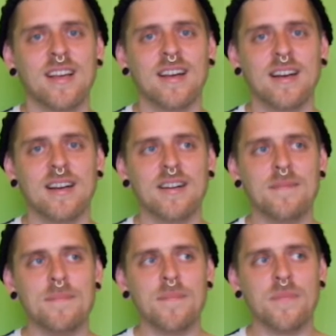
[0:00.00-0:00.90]

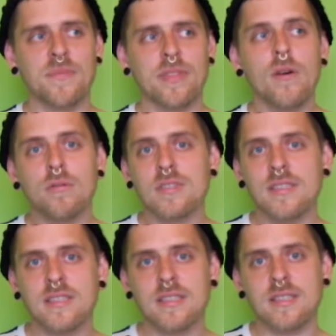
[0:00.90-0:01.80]

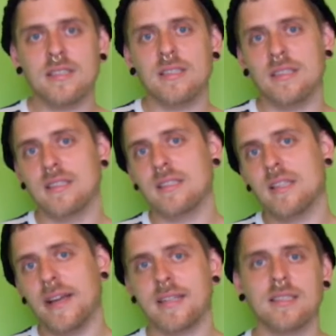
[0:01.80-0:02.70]
notice it in
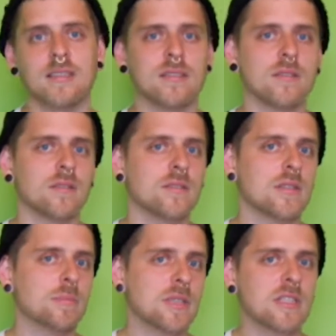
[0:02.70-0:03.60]
texts or
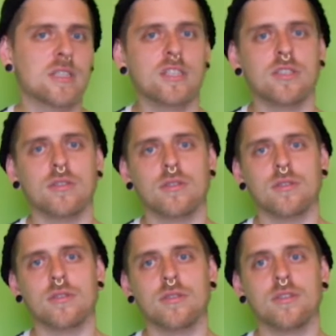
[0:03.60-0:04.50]
speech,
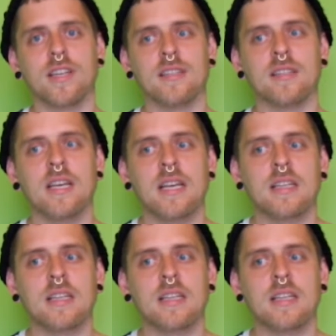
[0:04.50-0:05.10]
or you can